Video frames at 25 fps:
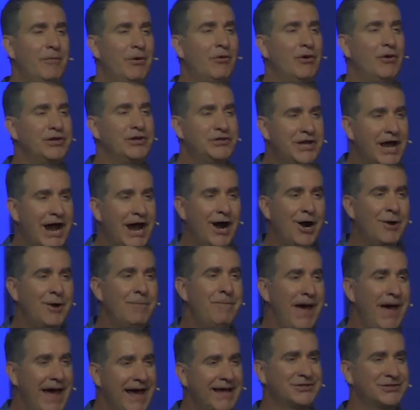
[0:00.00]
a retired
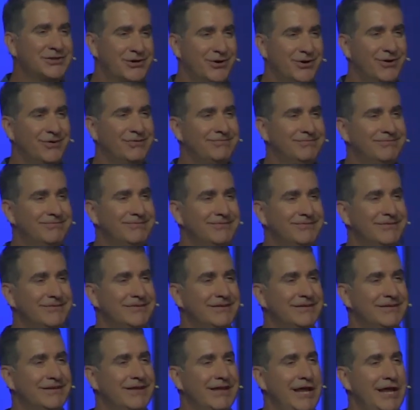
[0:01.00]
pastor.
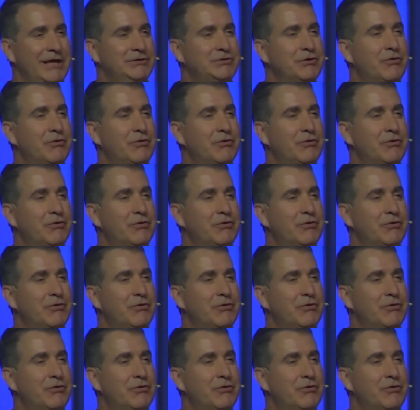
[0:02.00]
He was